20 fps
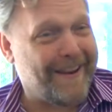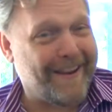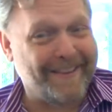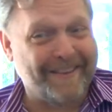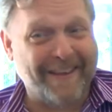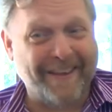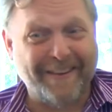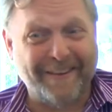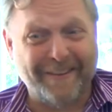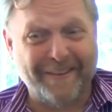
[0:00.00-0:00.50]

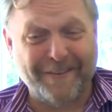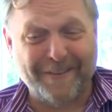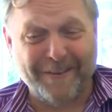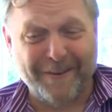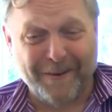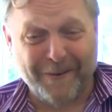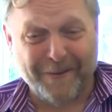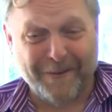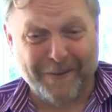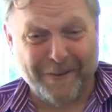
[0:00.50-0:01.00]
and then,
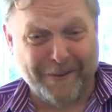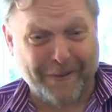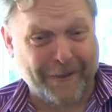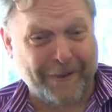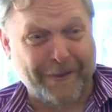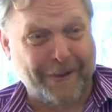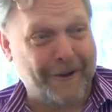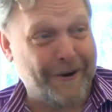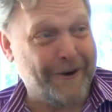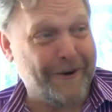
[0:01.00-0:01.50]
you know,
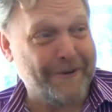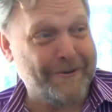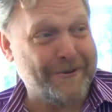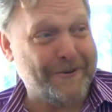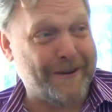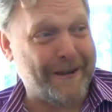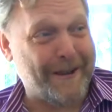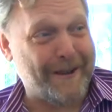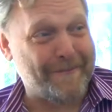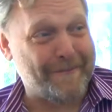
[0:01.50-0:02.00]
the
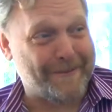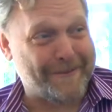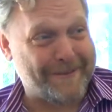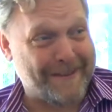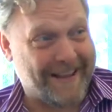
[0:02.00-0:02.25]
large team was